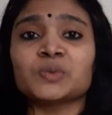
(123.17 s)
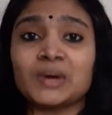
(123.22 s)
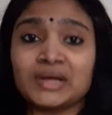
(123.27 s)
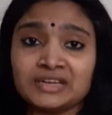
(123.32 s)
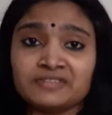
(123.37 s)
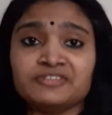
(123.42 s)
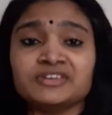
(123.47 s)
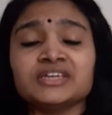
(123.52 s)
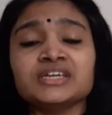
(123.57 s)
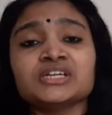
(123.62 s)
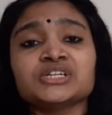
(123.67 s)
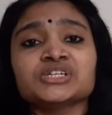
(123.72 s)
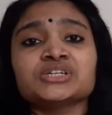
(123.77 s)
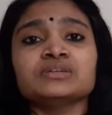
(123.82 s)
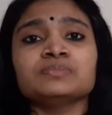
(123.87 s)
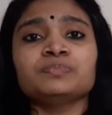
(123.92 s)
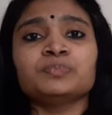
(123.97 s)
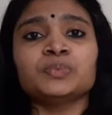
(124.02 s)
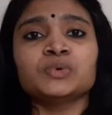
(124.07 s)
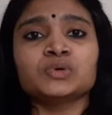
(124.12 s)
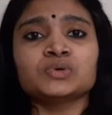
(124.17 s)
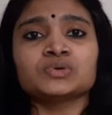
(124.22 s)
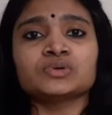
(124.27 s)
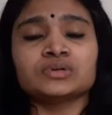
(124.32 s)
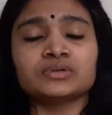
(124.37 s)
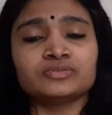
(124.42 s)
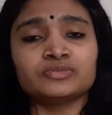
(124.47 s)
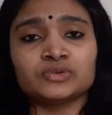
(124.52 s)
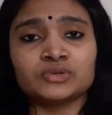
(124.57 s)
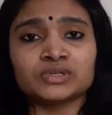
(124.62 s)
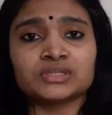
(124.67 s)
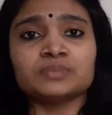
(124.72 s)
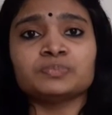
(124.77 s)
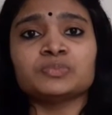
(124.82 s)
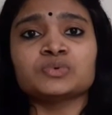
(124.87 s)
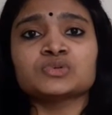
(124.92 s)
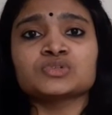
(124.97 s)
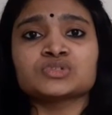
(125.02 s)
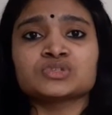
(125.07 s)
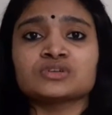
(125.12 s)
qualification for the
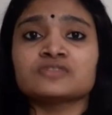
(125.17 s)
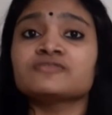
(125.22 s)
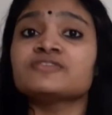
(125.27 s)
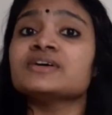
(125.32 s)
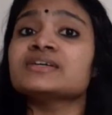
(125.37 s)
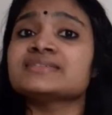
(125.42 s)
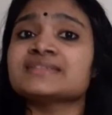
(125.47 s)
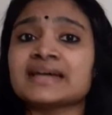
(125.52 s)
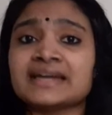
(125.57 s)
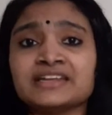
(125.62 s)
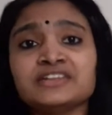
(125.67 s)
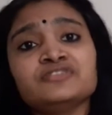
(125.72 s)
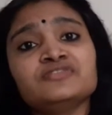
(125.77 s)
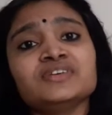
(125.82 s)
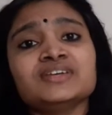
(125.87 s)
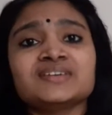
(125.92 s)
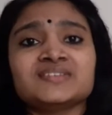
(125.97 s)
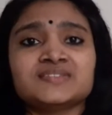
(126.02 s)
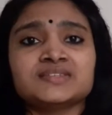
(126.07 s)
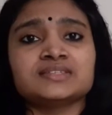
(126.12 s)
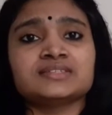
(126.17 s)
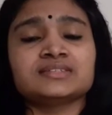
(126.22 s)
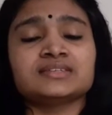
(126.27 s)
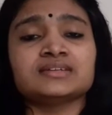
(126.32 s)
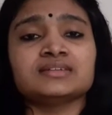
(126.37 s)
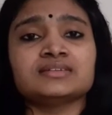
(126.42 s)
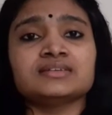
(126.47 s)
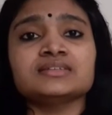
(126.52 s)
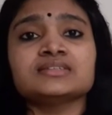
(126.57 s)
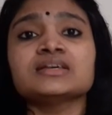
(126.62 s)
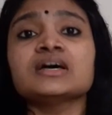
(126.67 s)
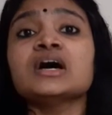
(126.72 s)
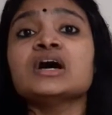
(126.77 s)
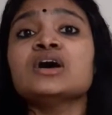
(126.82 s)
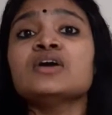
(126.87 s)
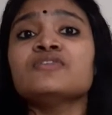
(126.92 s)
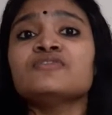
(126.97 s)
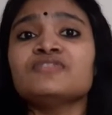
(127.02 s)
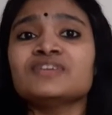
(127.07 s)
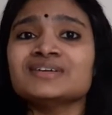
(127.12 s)
post of scientific assistant is
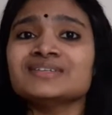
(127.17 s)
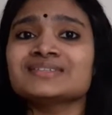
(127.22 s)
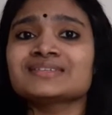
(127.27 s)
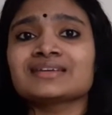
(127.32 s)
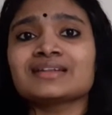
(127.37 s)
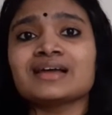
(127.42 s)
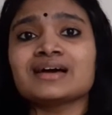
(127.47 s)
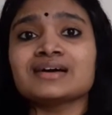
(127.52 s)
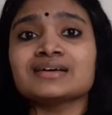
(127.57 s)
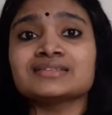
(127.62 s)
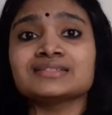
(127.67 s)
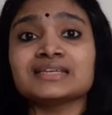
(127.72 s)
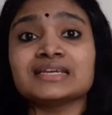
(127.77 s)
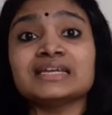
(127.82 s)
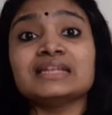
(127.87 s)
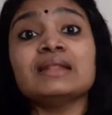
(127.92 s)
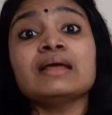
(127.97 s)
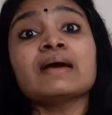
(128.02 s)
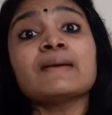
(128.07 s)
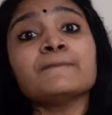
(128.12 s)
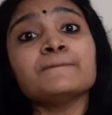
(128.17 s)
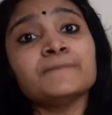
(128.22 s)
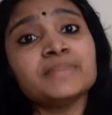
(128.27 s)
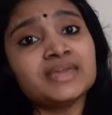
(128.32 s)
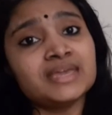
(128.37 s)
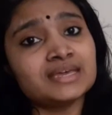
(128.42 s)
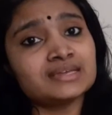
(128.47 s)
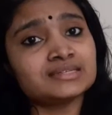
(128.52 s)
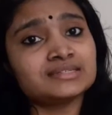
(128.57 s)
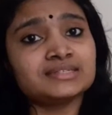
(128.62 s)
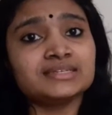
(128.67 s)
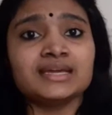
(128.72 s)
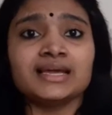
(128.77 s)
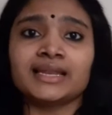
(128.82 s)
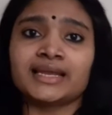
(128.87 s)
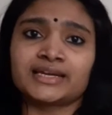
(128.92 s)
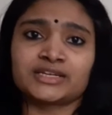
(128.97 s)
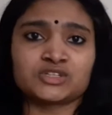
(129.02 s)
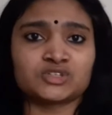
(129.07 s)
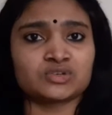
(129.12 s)
first class in BSc
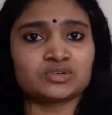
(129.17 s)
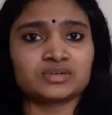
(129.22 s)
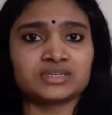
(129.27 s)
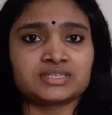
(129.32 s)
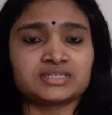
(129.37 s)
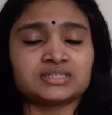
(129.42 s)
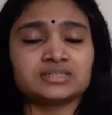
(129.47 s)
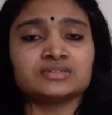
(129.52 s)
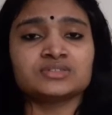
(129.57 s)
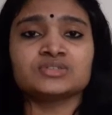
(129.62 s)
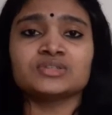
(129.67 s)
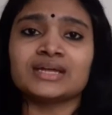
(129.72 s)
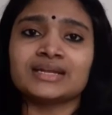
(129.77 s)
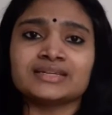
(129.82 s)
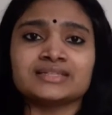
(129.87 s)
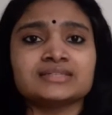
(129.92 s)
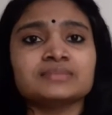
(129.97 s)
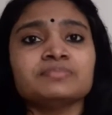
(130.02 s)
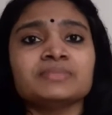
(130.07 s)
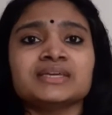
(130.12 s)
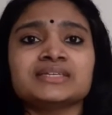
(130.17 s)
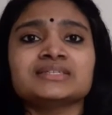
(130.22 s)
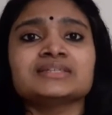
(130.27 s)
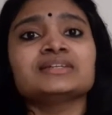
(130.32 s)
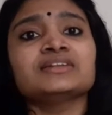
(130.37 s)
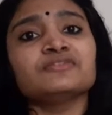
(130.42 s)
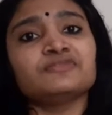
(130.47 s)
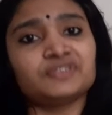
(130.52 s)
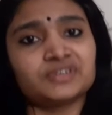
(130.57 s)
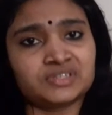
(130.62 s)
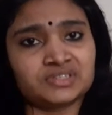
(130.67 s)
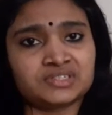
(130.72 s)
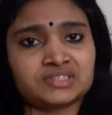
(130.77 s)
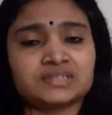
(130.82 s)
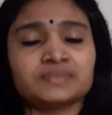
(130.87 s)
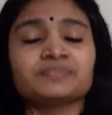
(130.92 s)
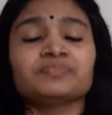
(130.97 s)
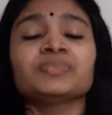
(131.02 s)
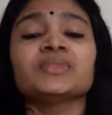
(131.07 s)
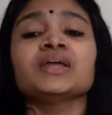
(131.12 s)
electronics. So that is a basic difference.